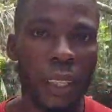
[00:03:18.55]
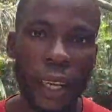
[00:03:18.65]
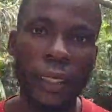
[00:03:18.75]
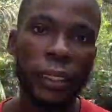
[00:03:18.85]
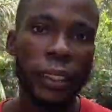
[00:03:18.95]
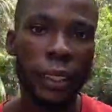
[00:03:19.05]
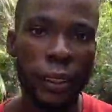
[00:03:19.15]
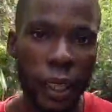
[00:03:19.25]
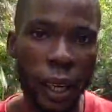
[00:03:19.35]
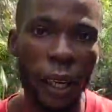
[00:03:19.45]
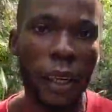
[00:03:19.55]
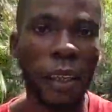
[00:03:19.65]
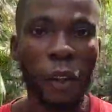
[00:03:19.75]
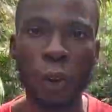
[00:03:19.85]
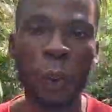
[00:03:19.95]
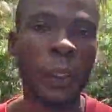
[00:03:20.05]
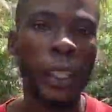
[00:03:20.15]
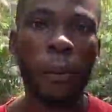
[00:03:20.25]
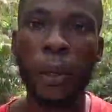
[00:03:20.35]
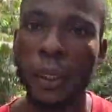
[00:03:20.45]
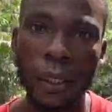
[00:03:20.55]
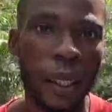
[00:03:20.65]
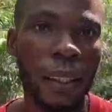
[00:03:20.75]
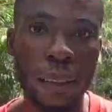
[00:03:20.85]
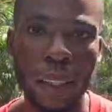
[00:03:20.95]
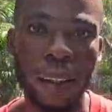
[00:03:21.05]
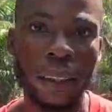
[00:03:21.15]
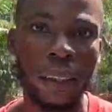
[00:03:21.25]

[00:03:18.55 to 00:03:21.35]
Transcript: alligator, and also water monitor lizard,